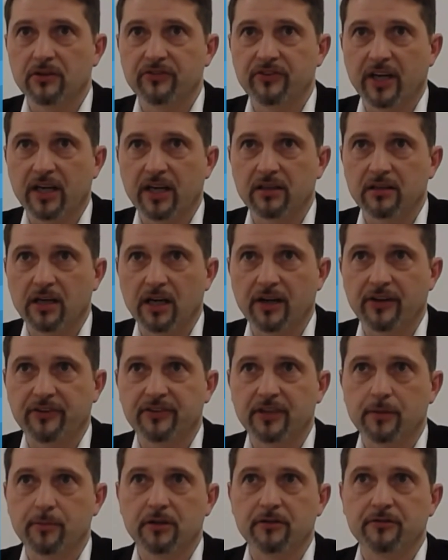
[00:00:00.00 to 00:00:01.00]
on secondary
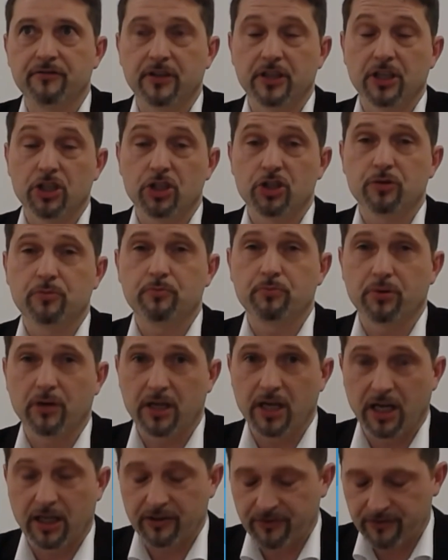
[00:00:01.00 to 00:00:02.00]
semi-finished
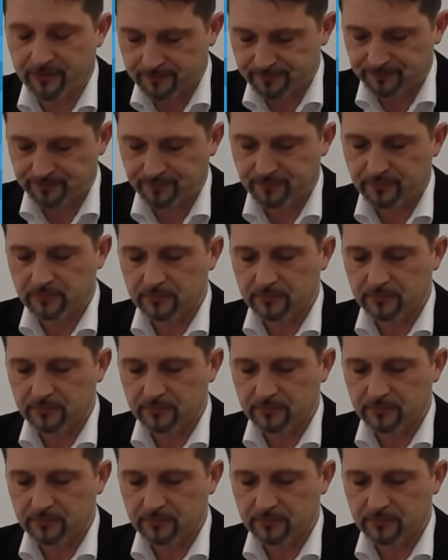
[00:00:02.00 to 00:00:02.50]
products.